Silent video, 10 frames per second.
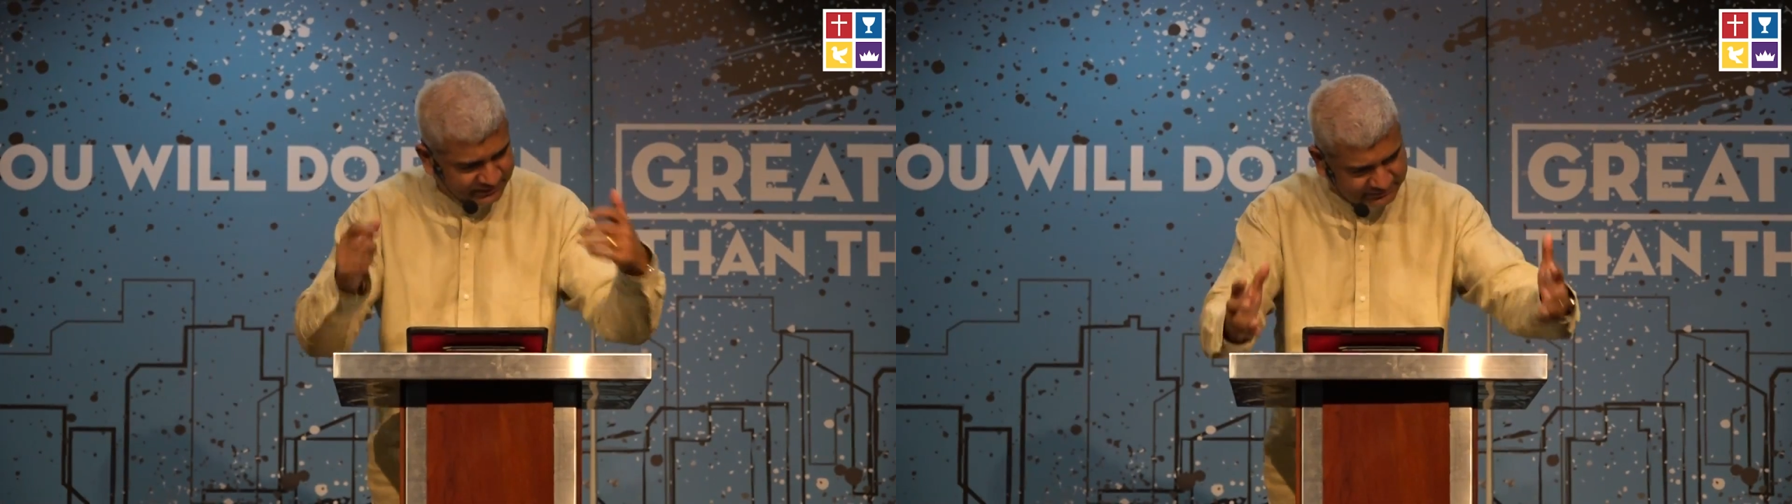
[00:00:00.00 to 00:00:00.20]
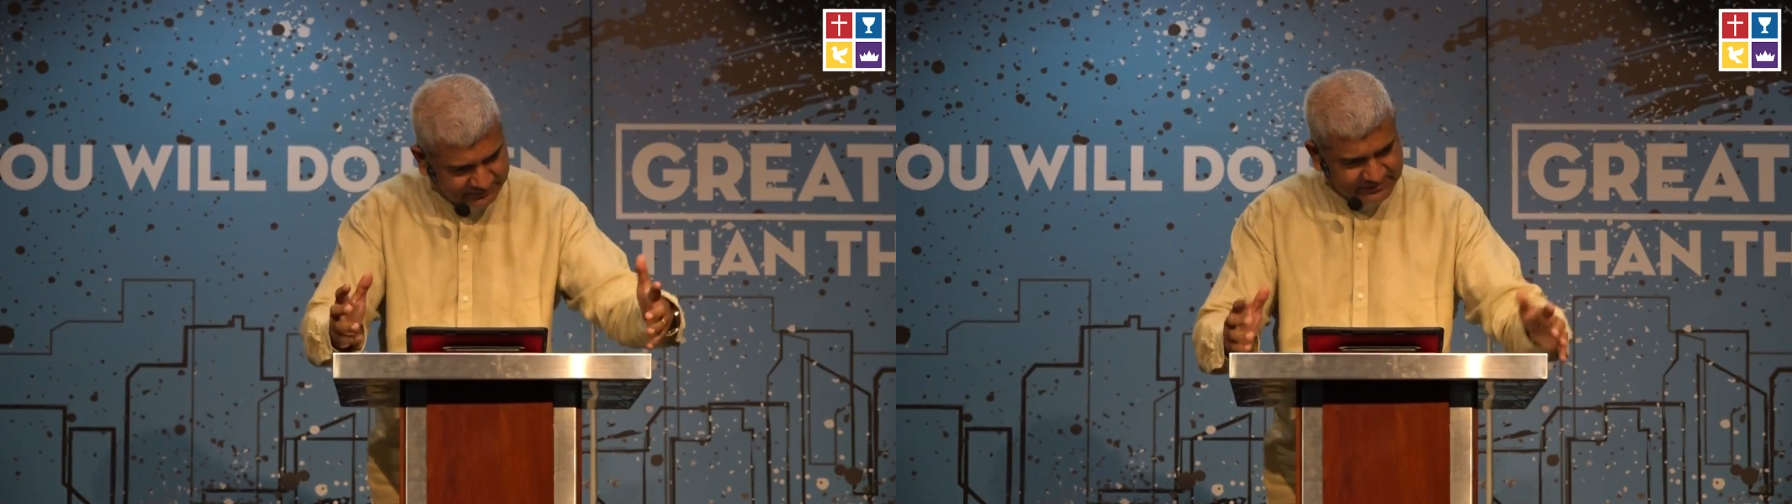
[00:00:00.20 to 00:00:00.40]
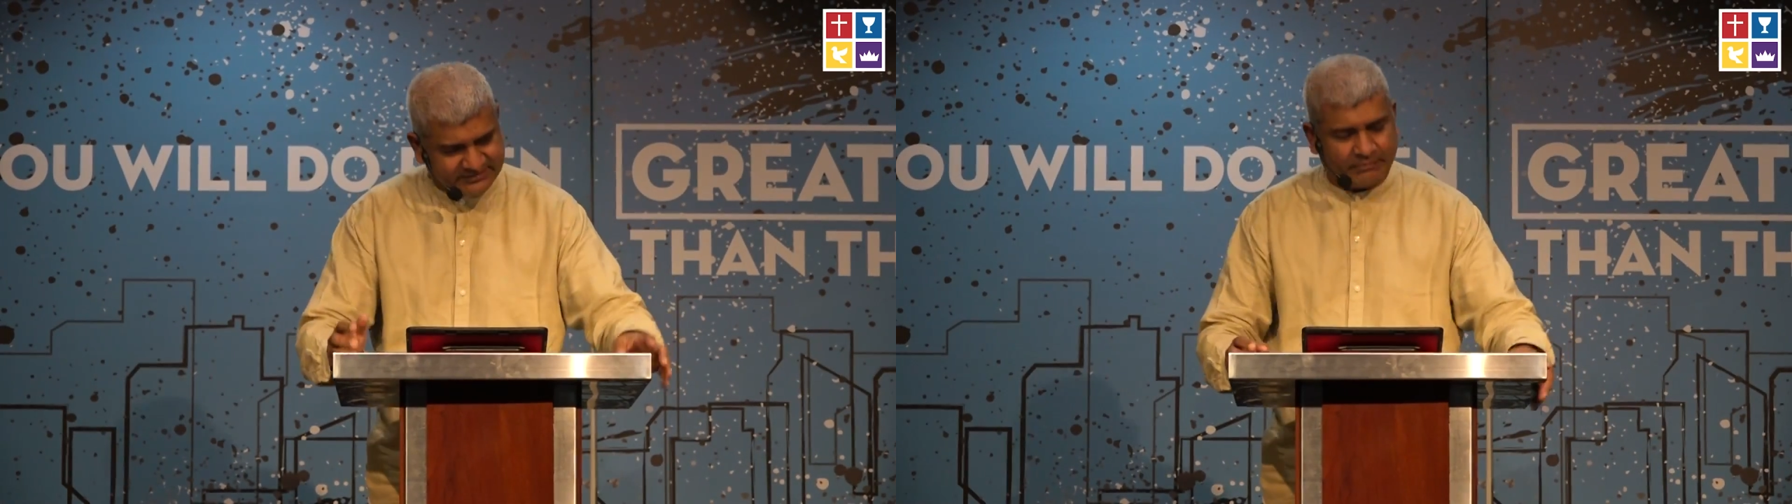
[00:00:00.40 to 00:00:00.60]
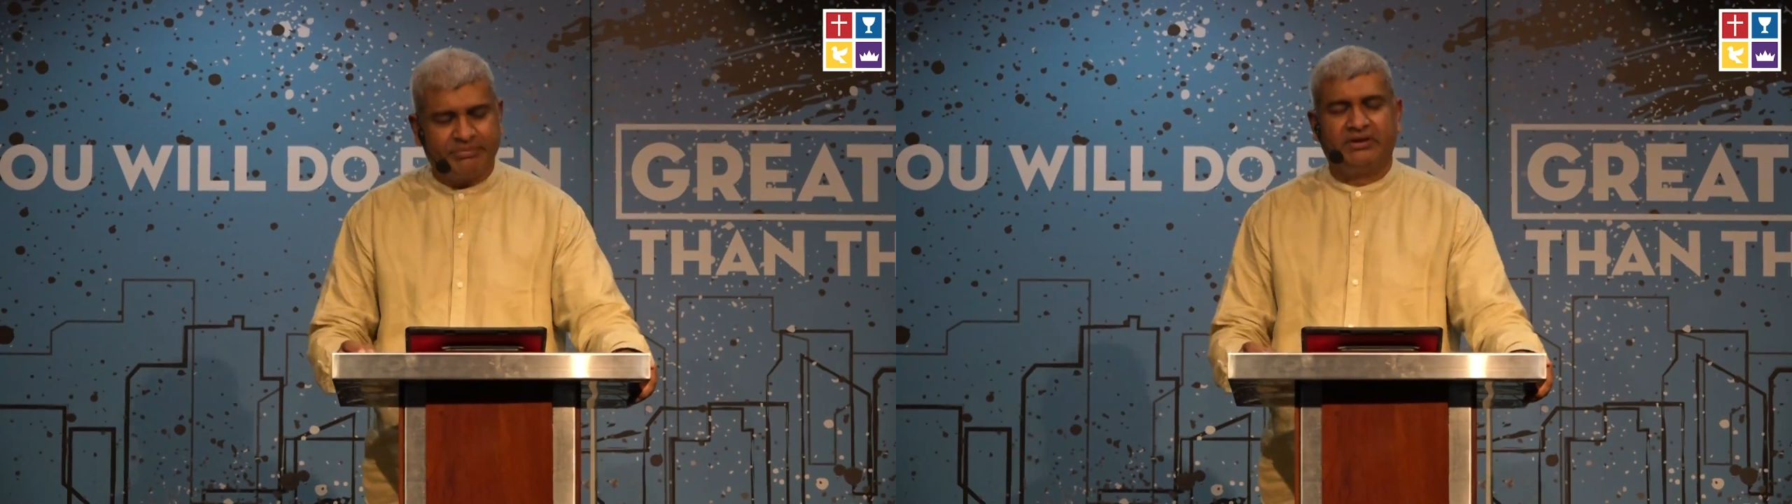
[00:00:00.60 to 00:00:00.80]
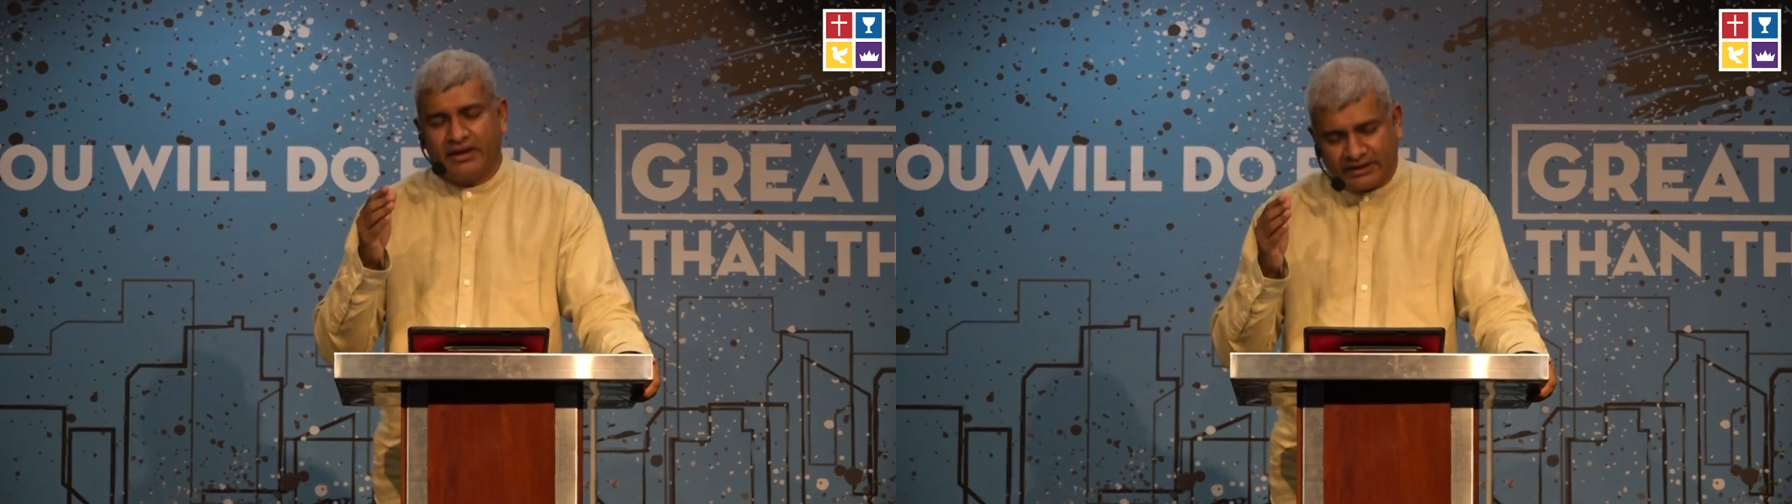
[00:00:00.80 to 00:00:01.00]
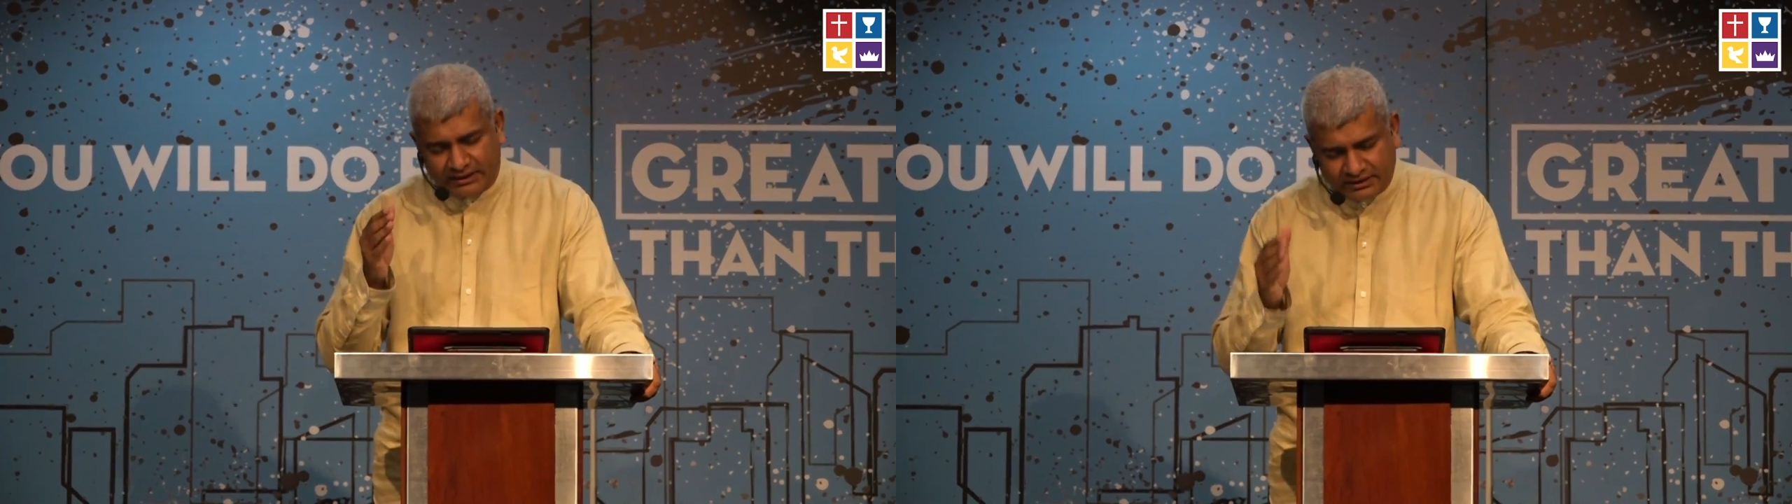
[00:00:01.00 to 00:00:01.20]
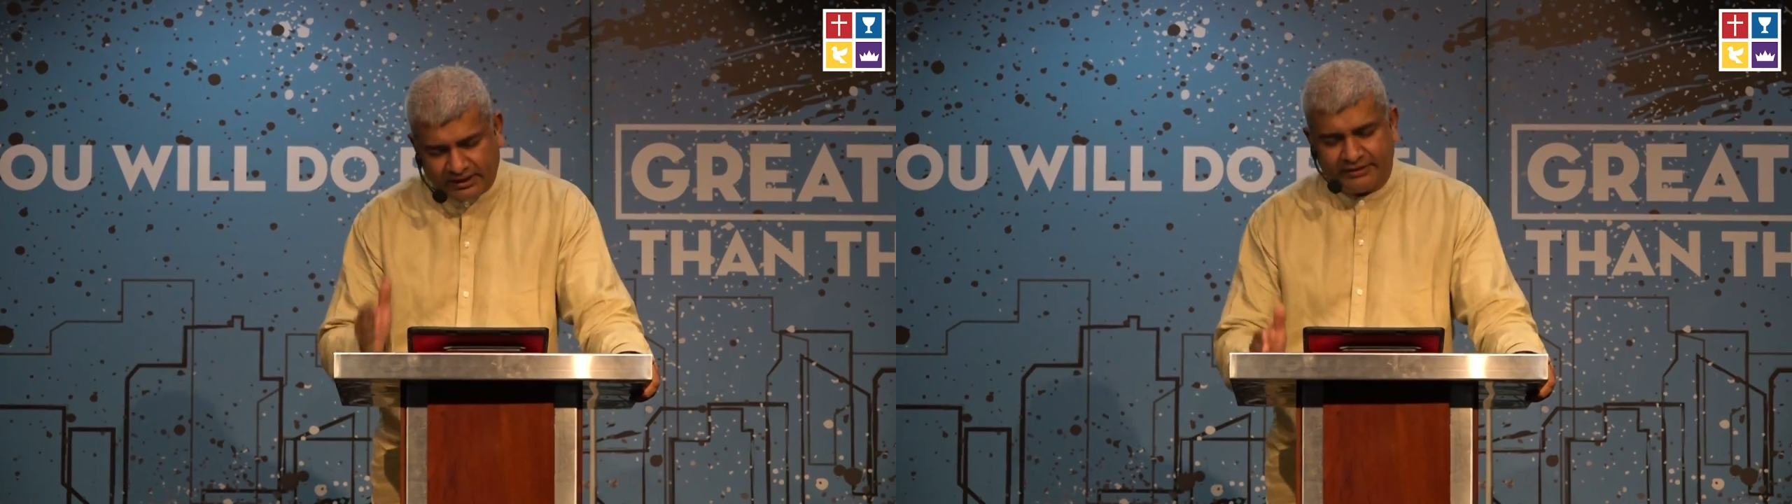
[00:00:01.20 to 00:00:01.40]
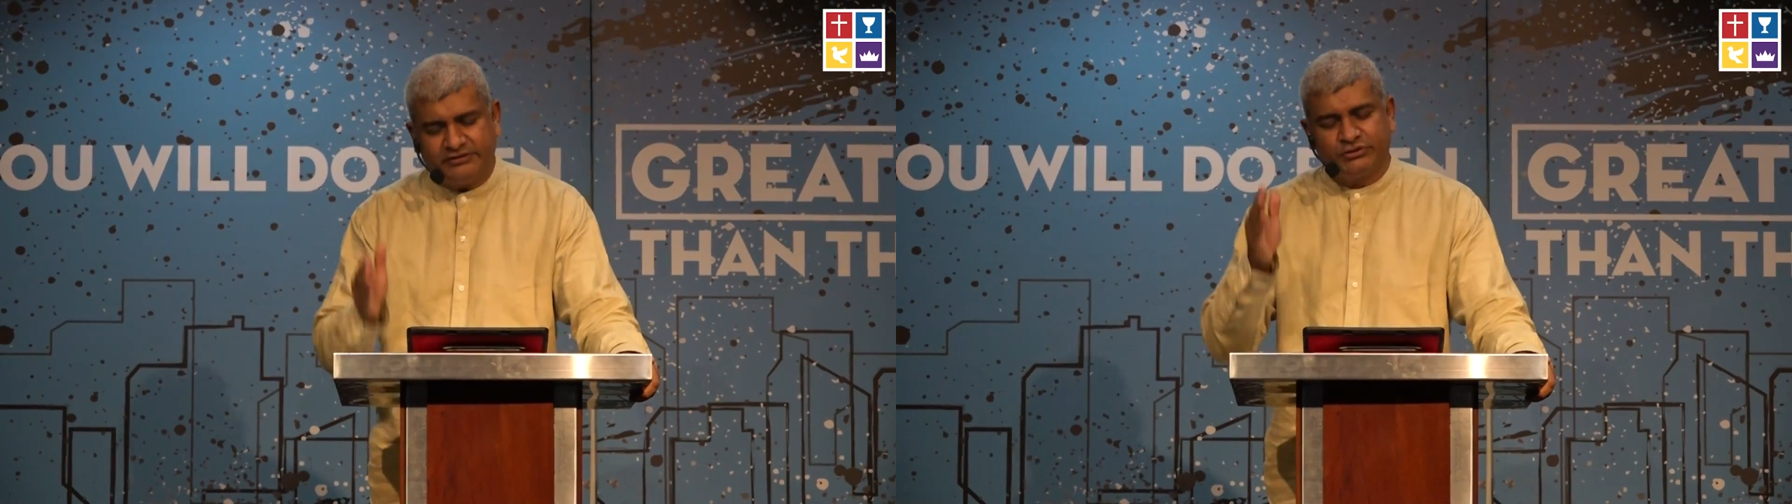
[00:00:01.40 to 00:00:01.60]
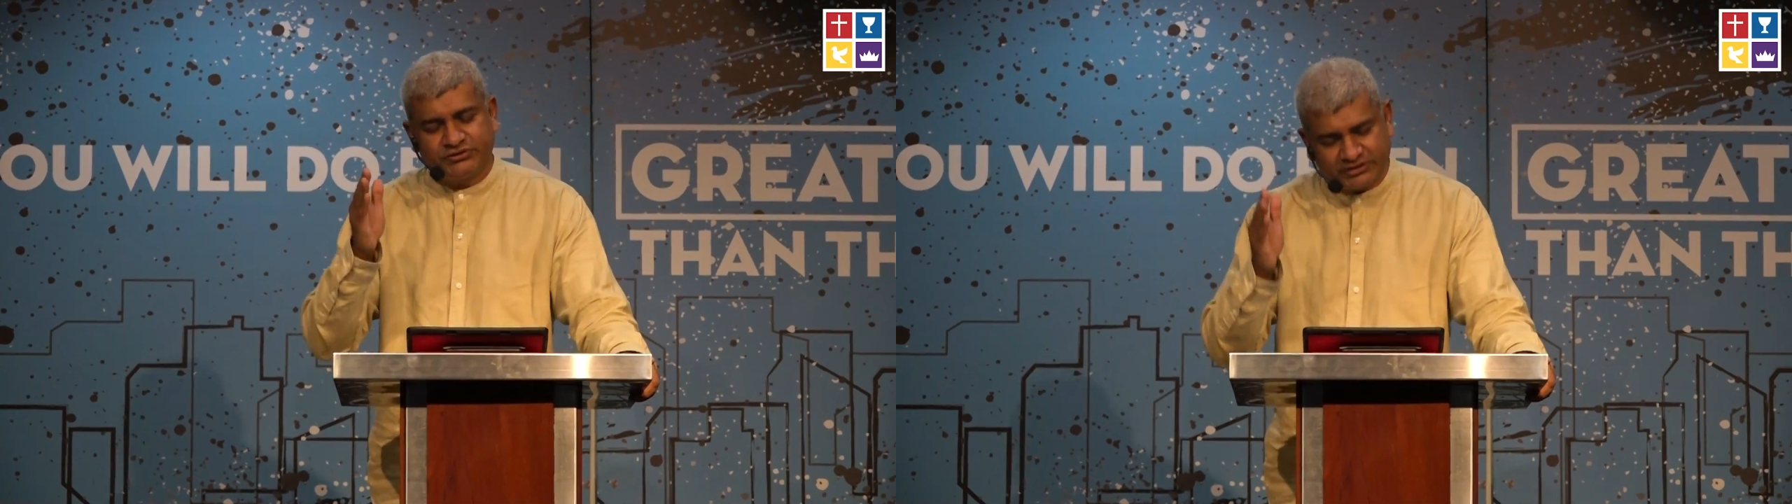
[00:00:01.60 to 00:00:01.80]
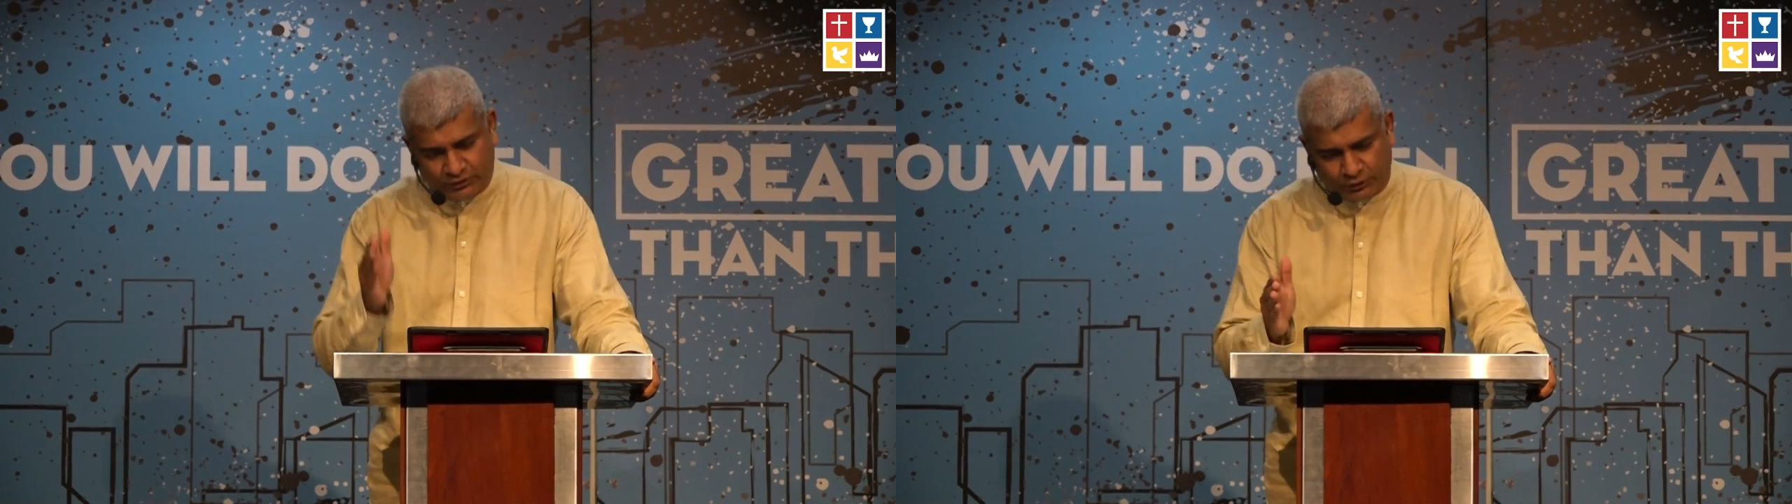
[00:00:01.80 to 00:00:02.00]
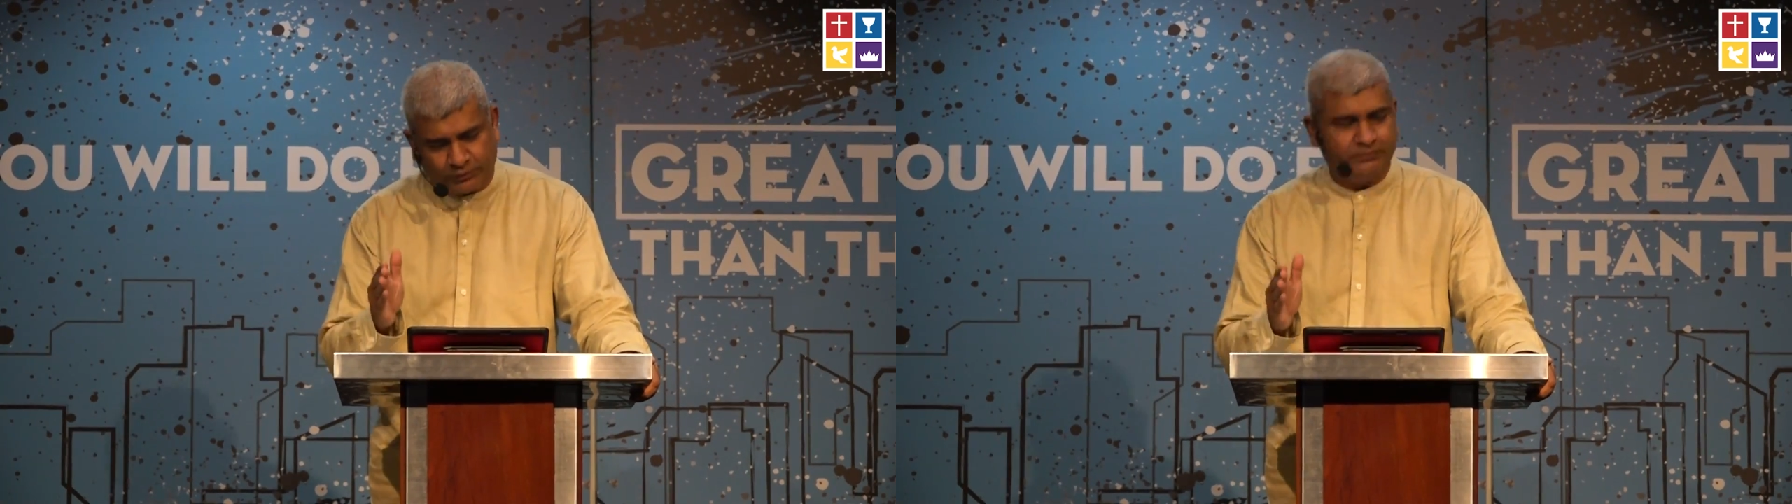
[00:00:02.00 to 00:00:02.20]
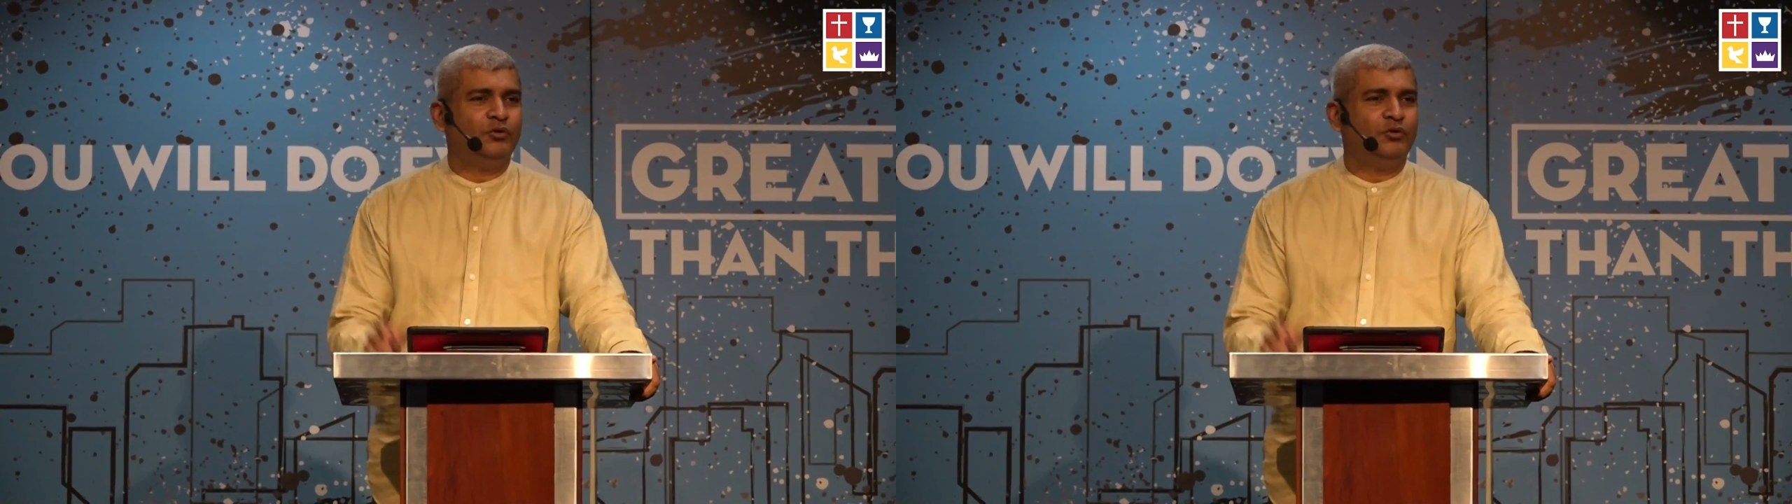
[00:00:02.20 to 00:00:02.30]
nothing has happened, can I encourage you to say, no,